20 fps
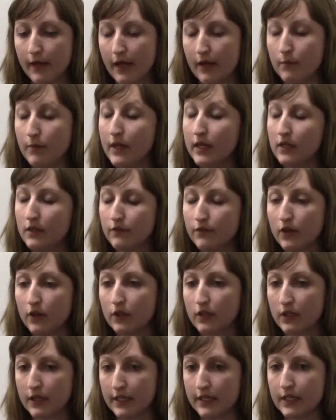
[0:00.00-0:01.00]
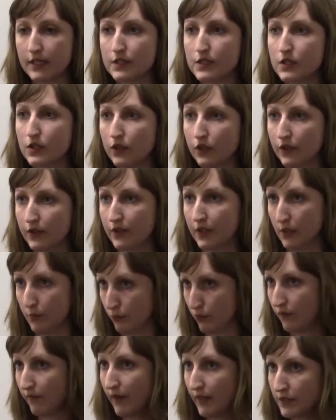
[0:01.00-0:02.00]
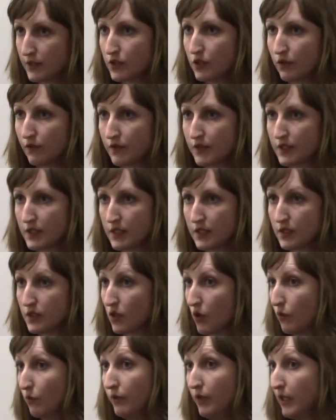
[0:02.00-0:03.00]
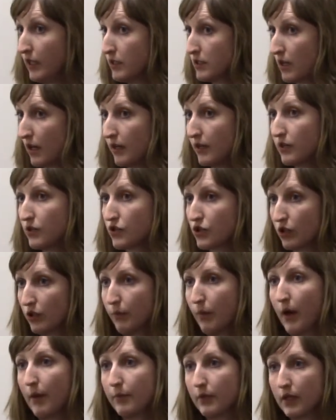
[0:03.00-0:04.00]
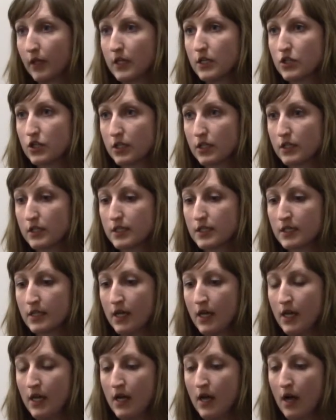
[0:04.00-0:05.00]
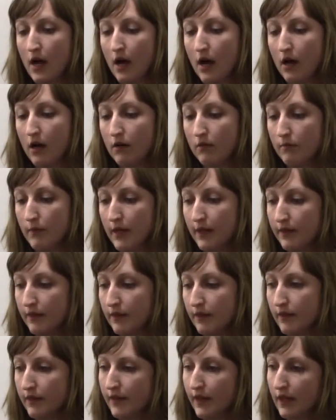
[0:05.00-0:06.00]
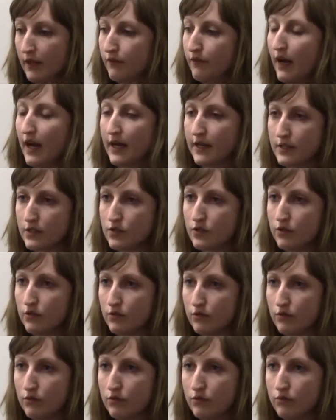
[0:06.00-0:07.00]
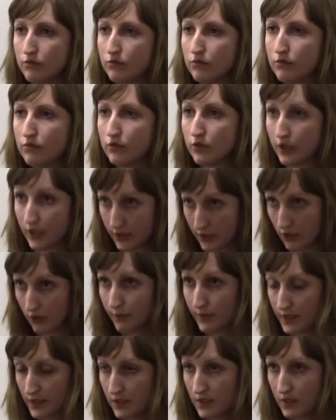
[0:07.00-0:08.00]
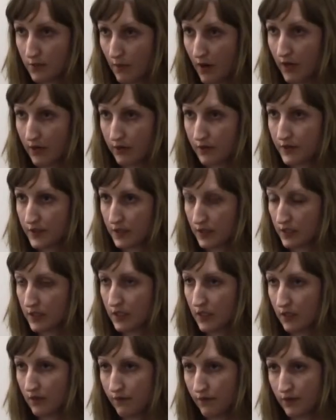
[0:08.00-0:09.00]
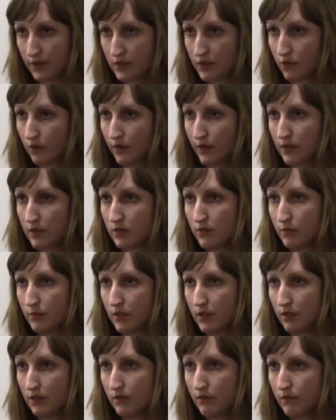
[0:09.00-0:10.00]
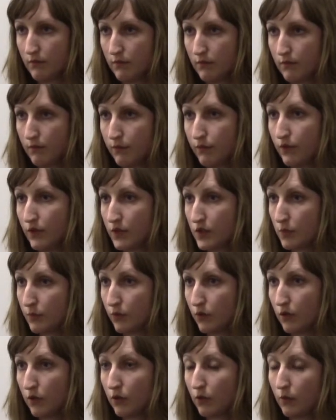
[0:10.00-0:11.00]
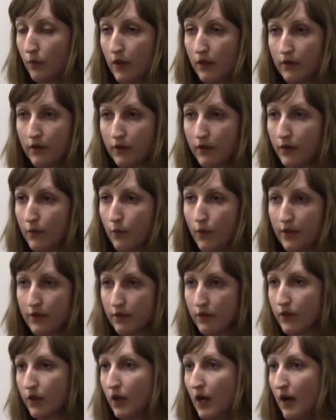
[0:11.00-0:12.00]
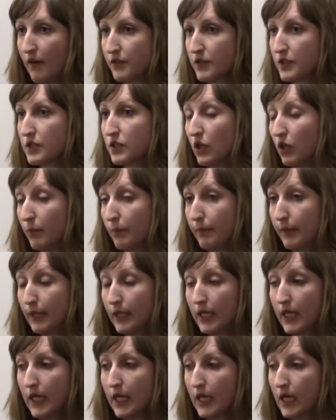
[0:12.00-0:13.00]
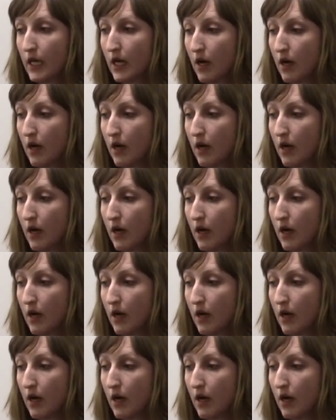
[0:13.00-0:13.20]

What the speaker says: many of our clinics currently provide services only to uninsured populations. And they've had to look at their business models to see if it's going to be feasible or whether they'll have to start billing,